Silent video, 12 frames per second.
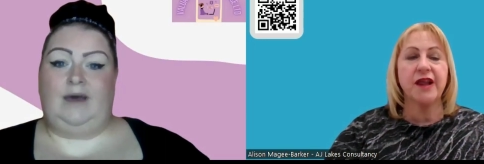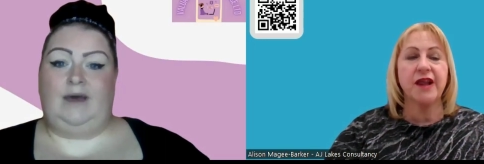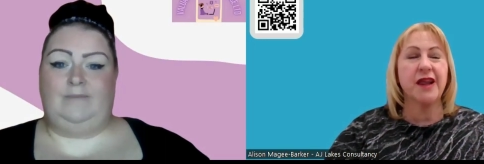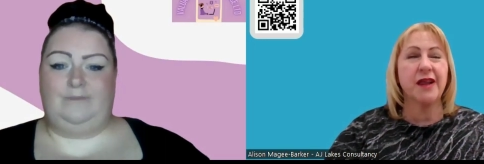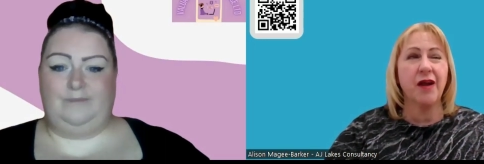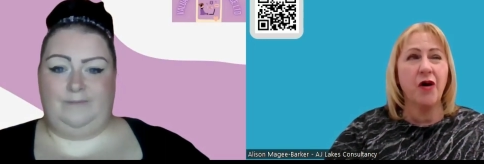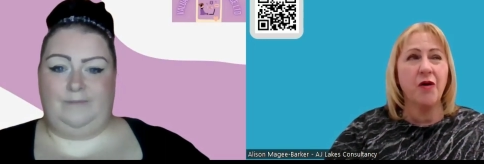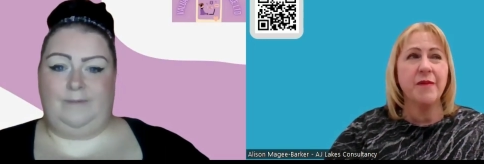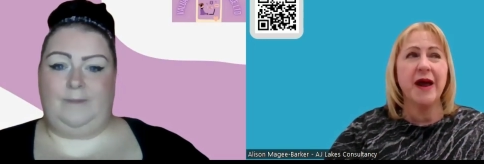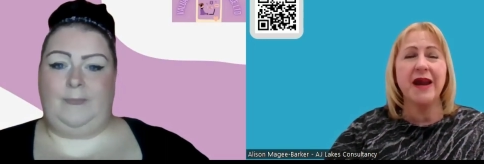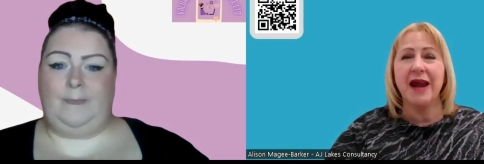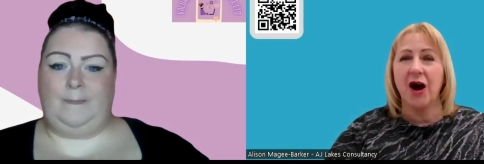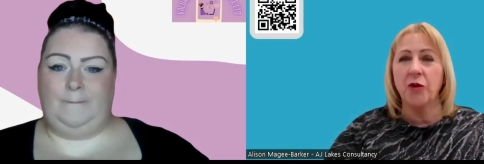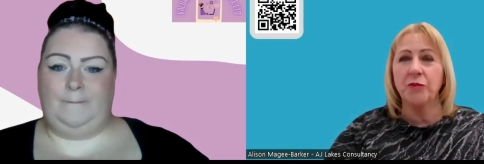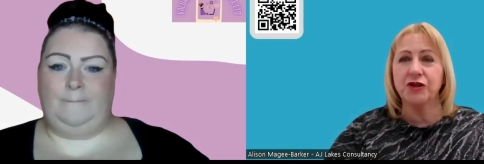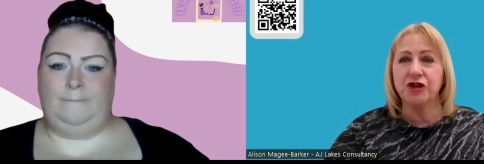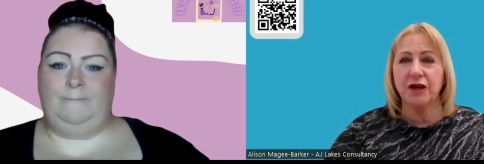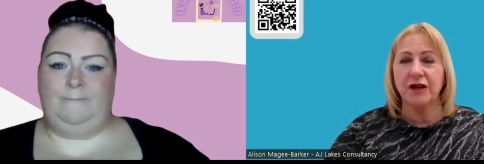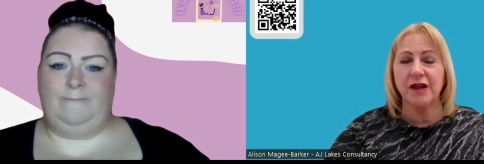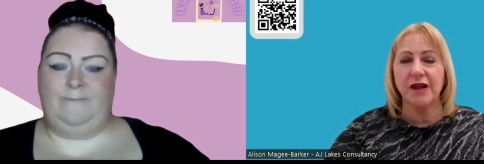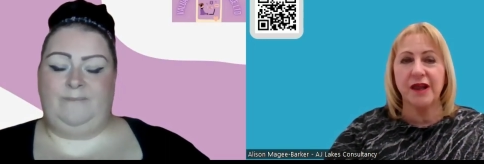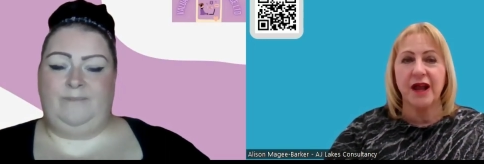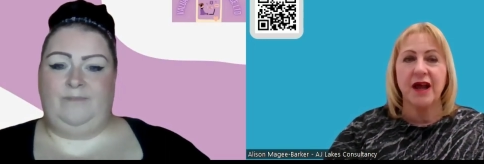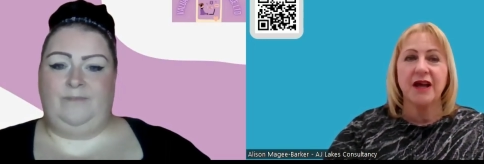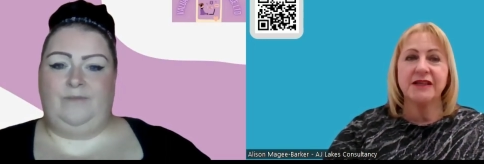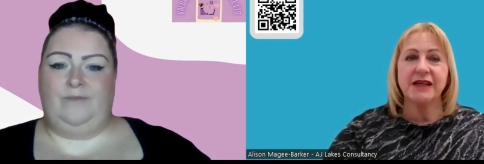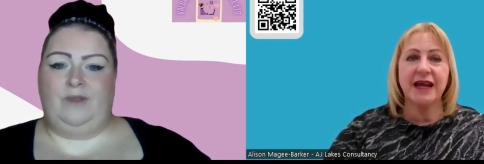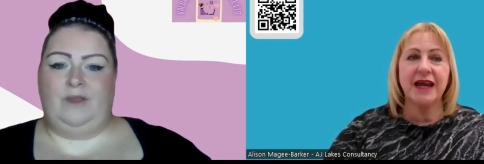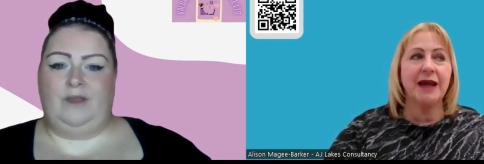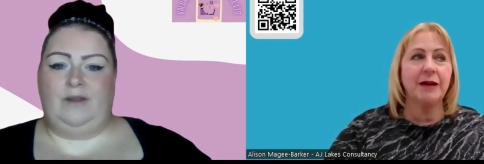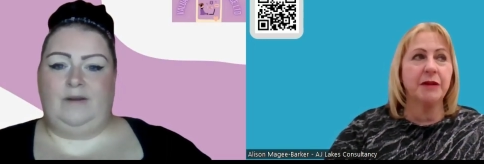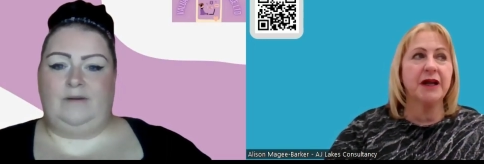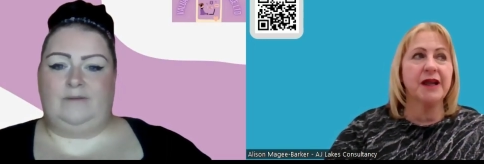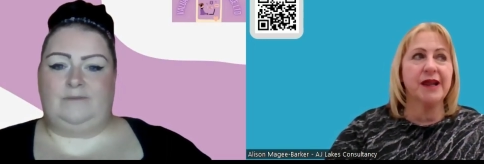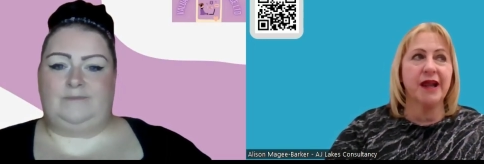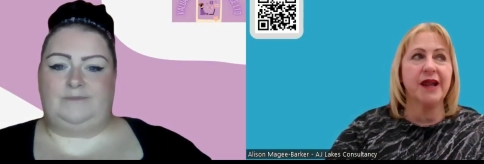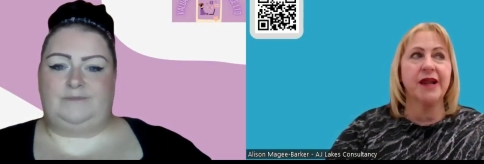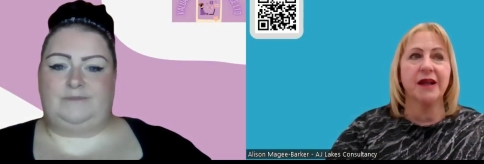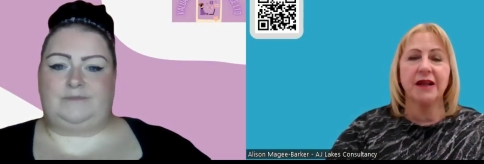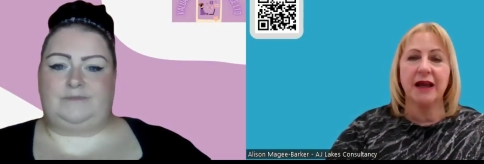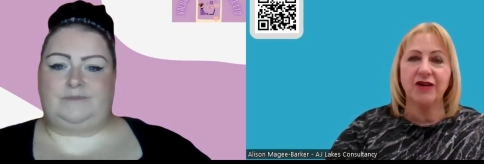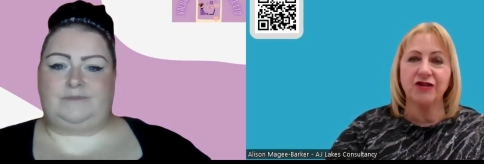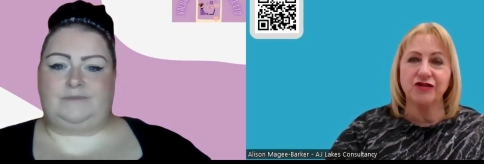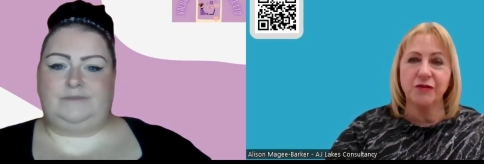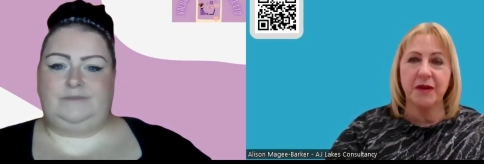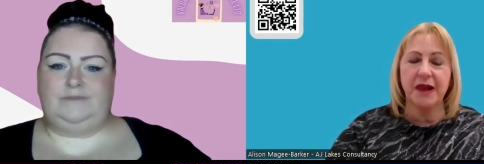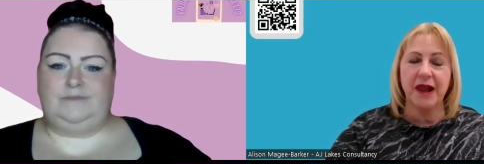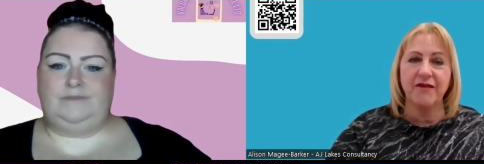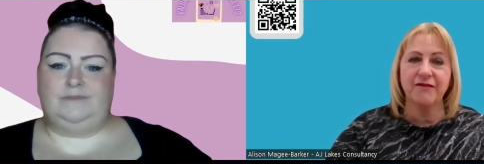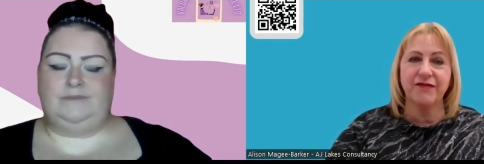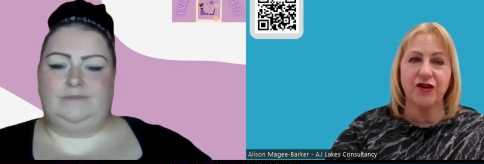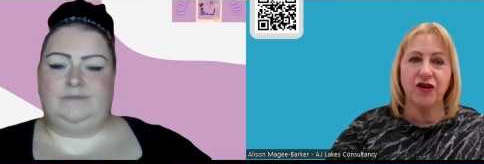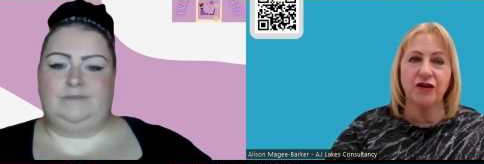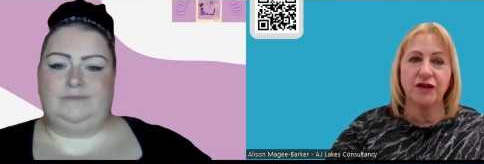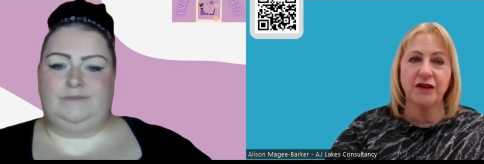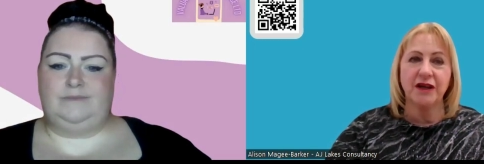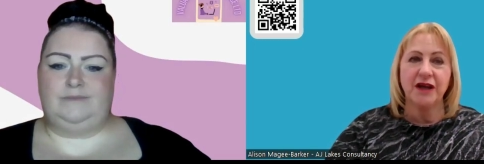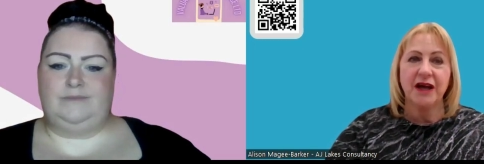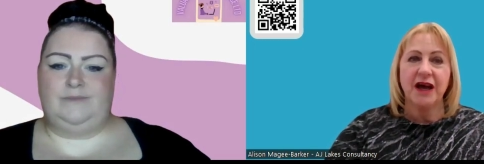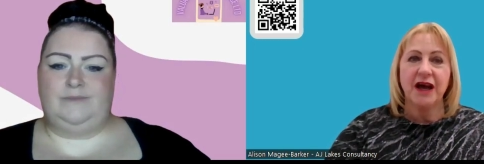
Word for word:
Speaker 1: so many options to keep consistently 100% full